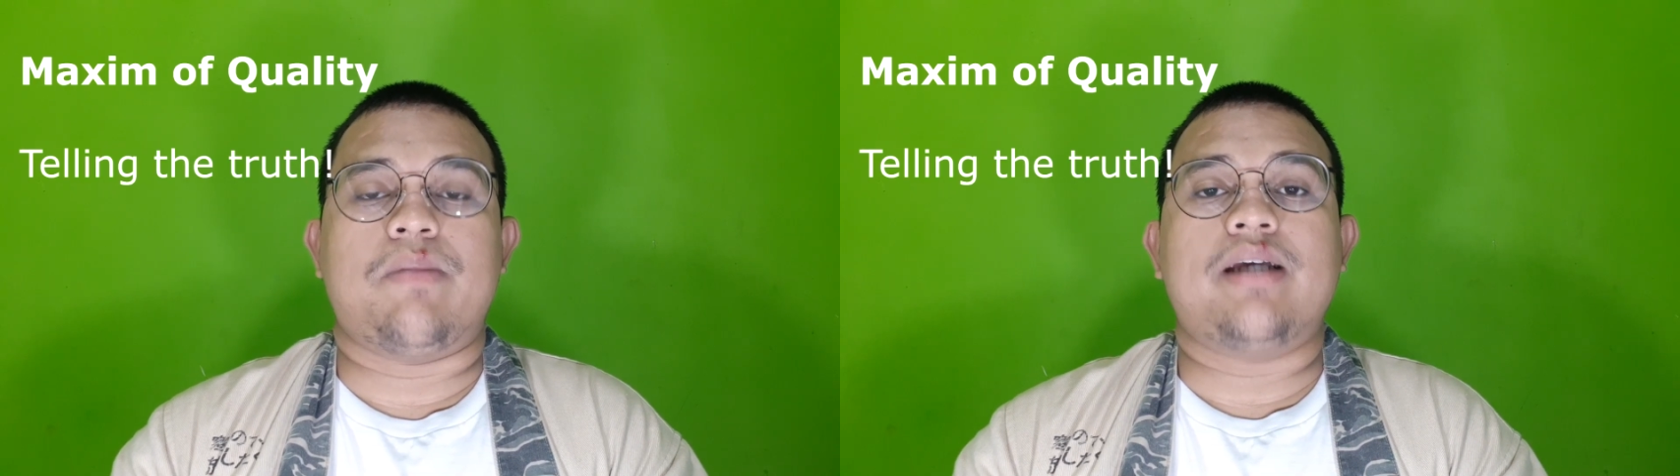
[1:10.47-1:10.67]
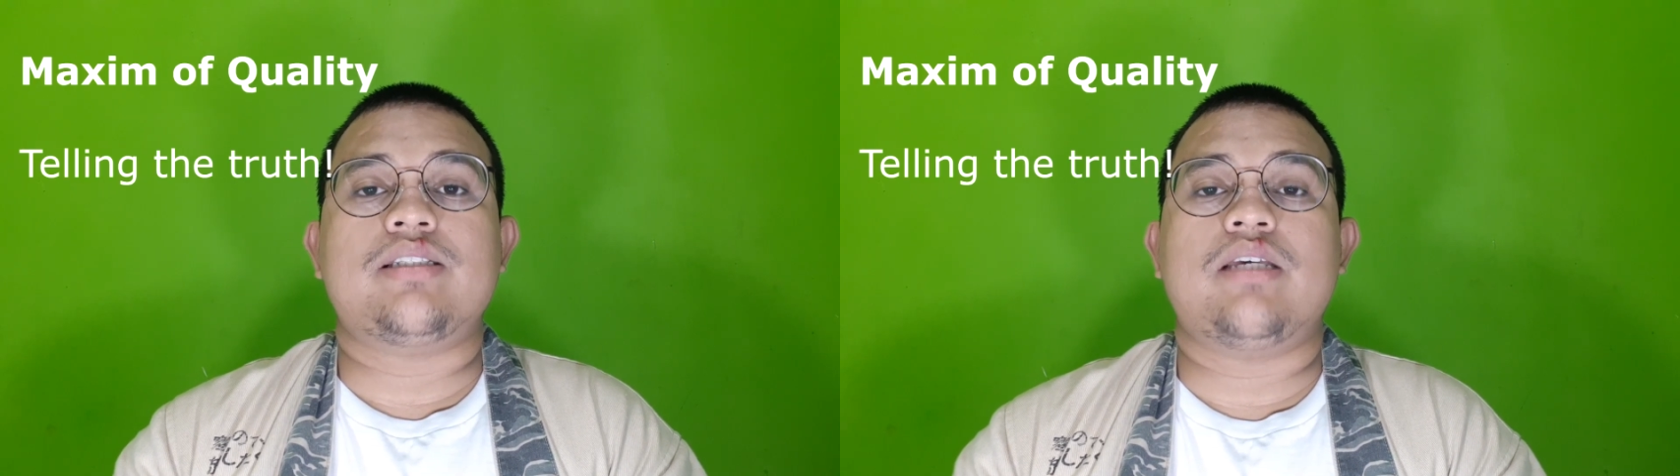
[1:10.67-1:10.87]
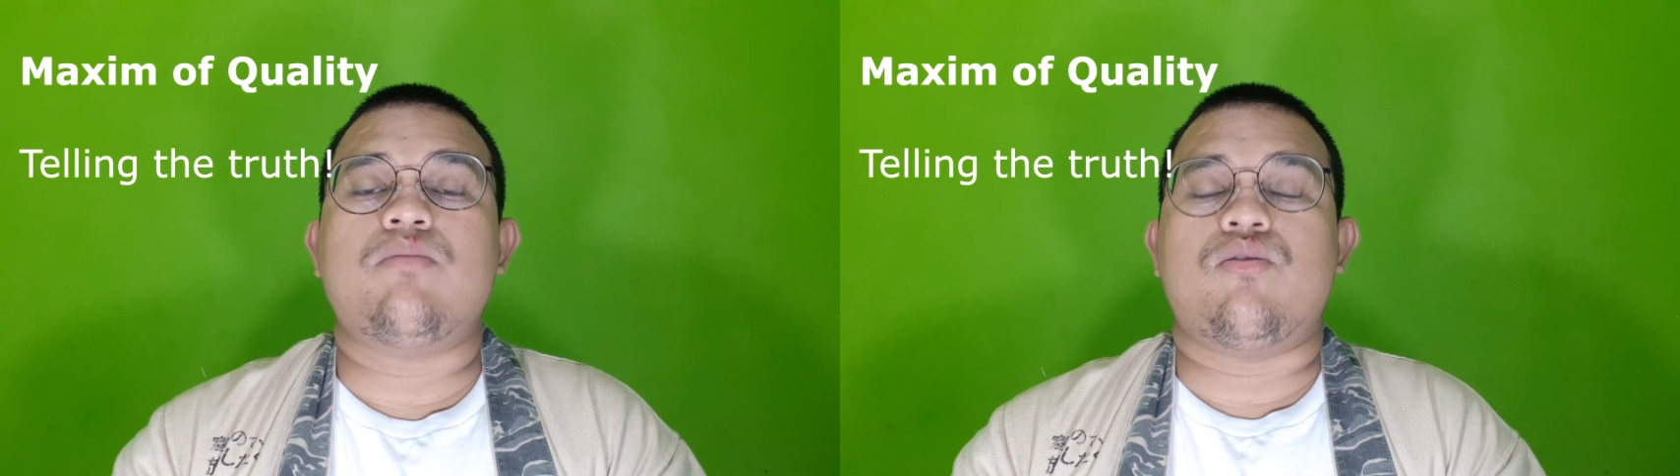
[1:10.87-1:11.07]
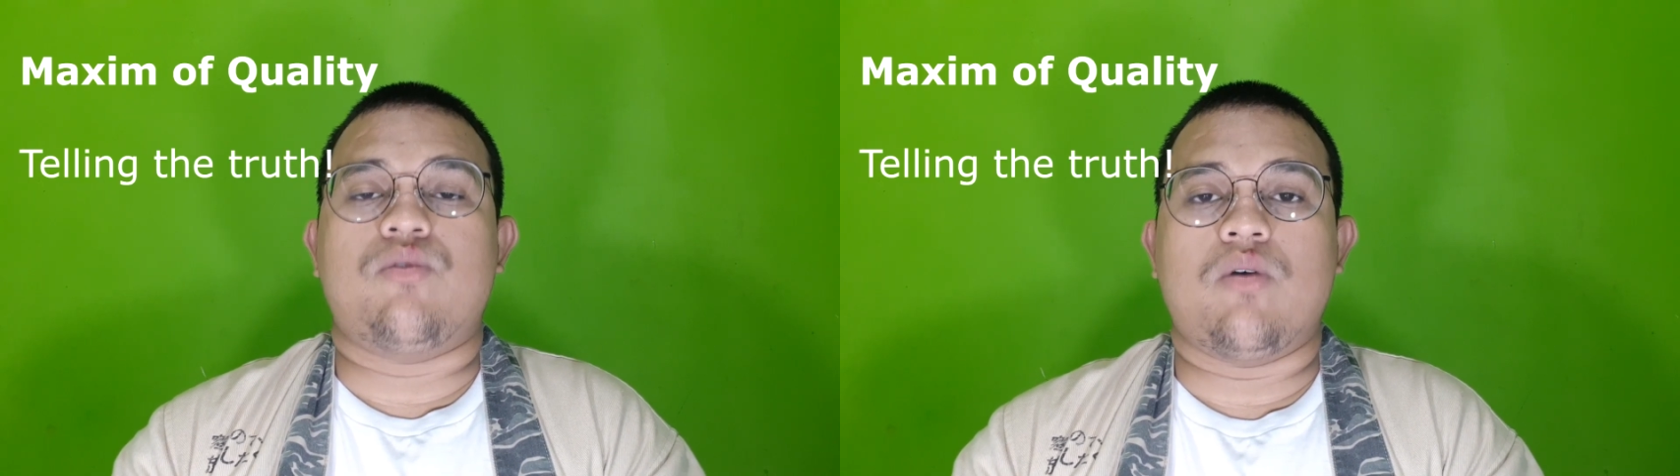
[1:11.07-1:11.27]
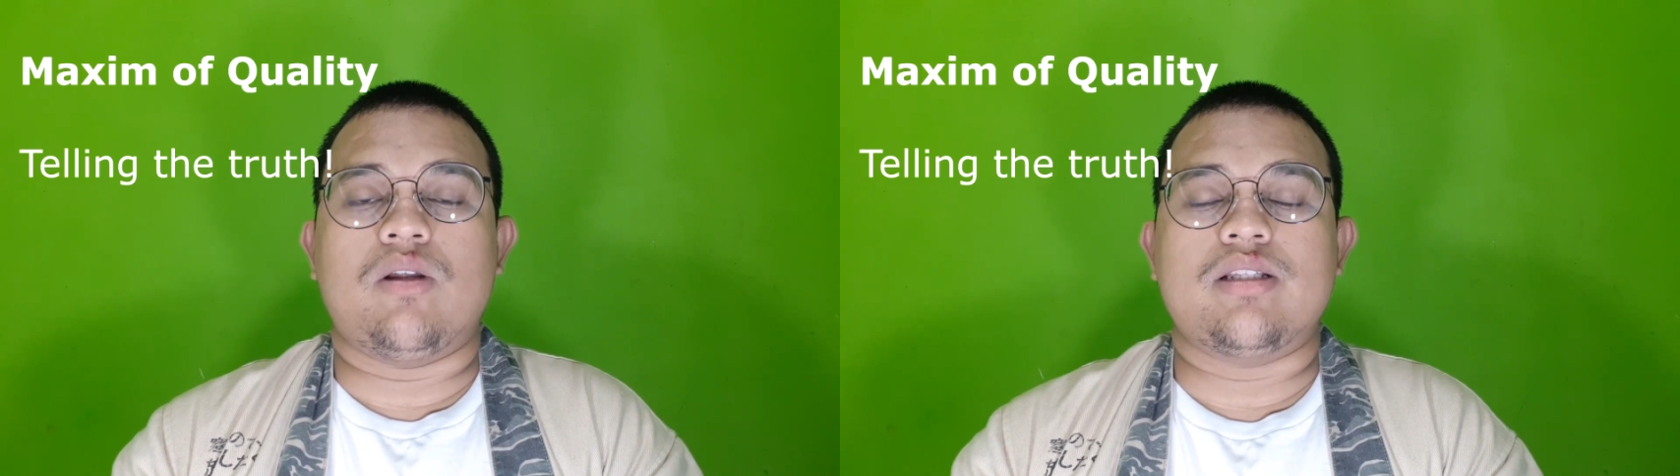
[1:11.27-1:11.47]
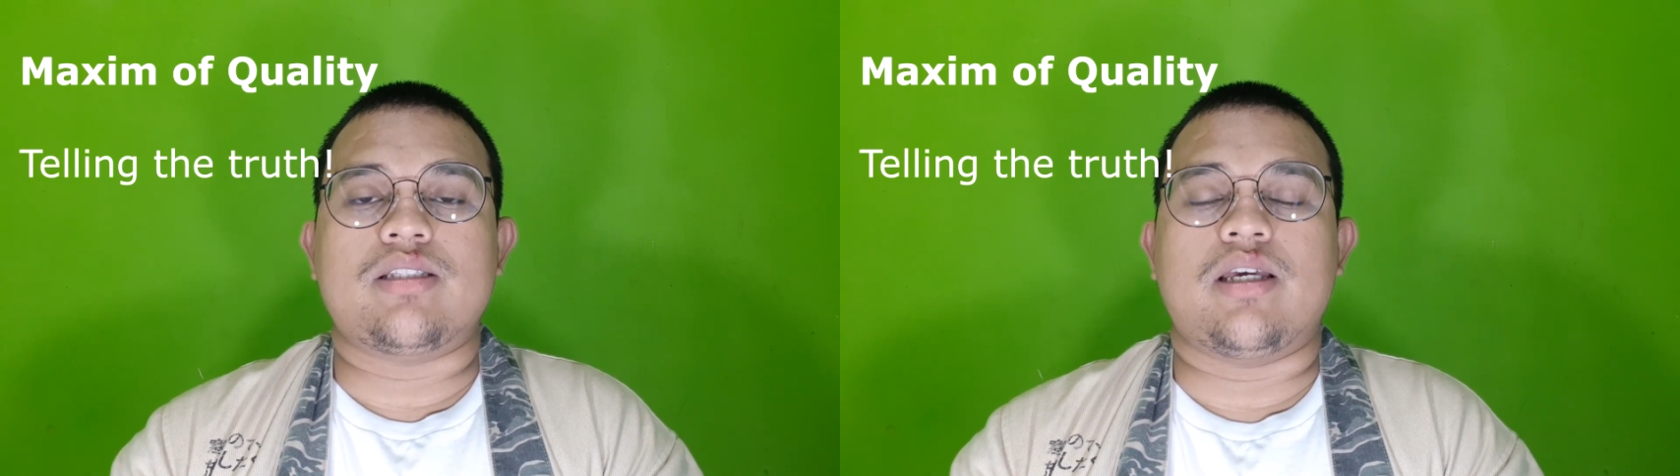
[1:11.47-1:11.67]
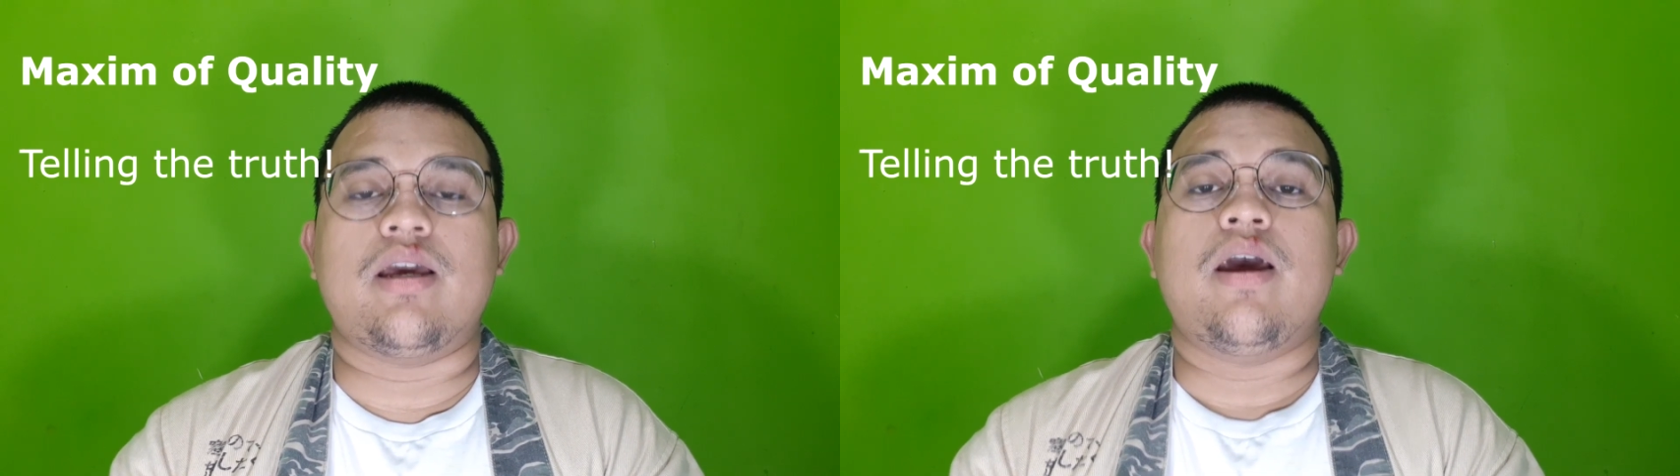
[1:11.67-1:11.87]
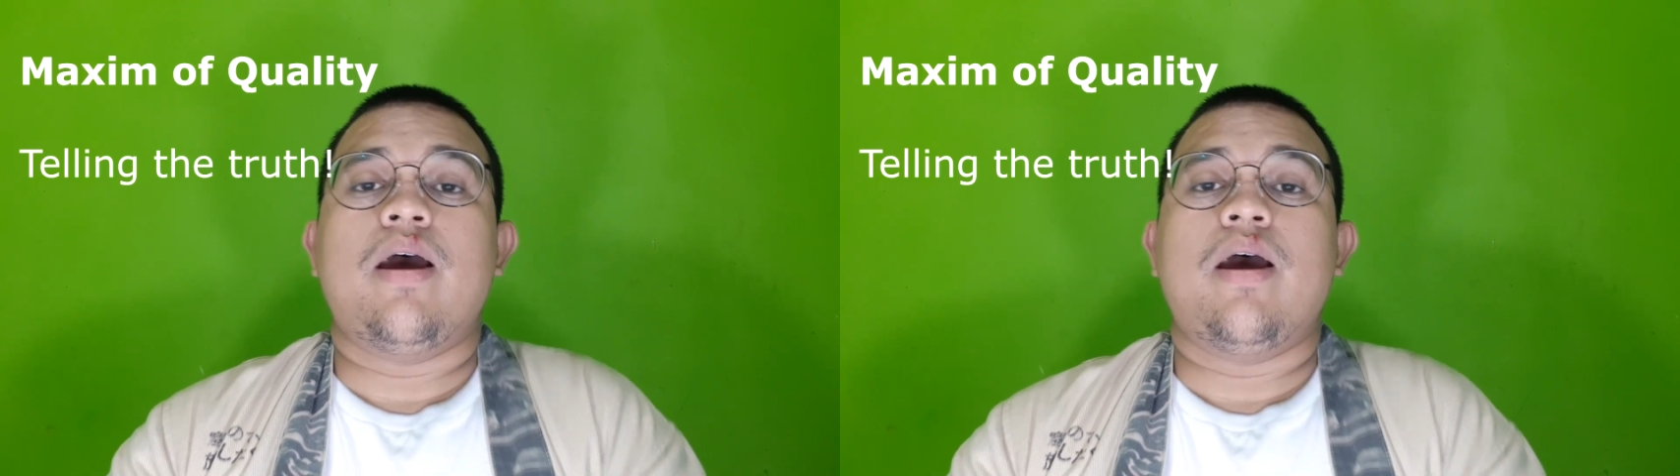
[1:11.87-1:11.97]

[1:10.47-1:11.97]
maxim of quality.